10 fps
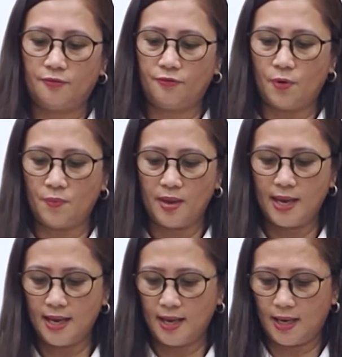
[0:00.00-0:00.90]
For
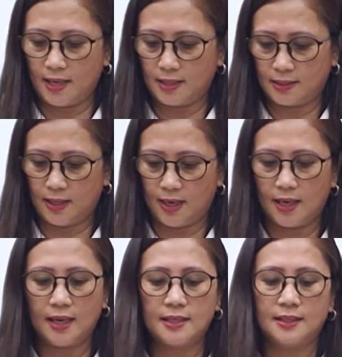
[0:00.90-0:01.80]
me, it
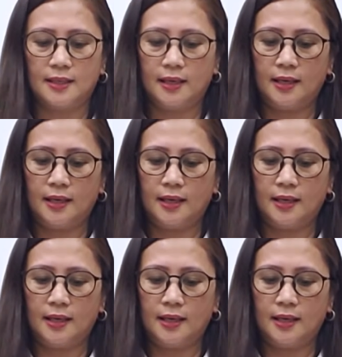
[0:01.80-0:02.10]
is